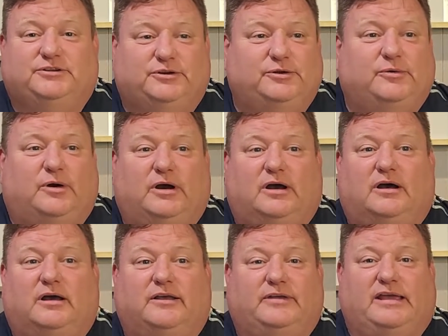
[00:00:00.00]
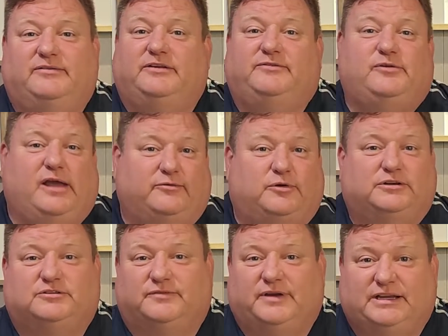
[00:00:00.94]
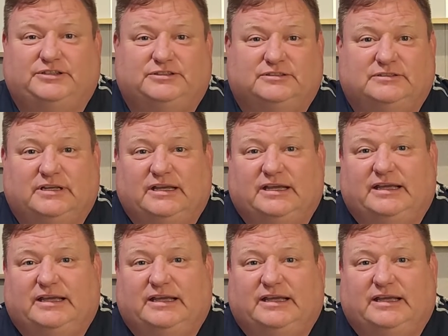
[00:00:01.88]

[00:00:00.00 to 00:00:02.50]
You even if you have a reservation,